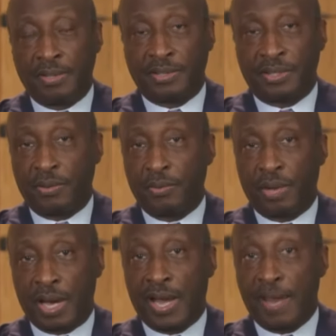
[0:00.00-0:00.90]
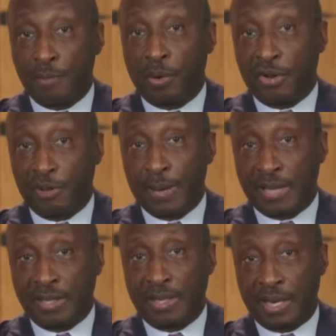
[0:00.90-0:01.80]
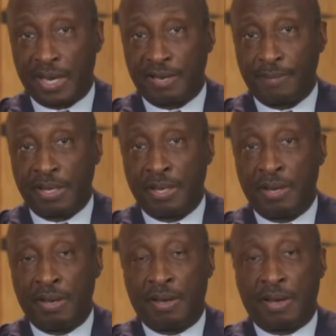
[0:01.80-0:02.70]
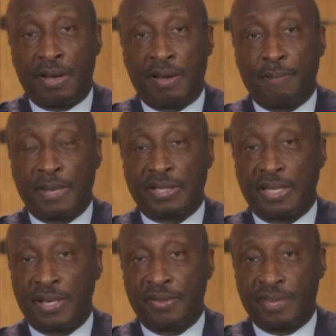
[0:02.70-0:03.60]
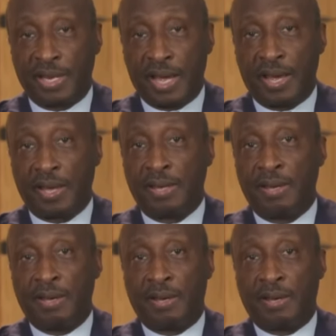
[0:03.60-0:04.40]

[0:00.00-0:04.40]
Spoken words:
So I am worried about the economy, but at the end of the day,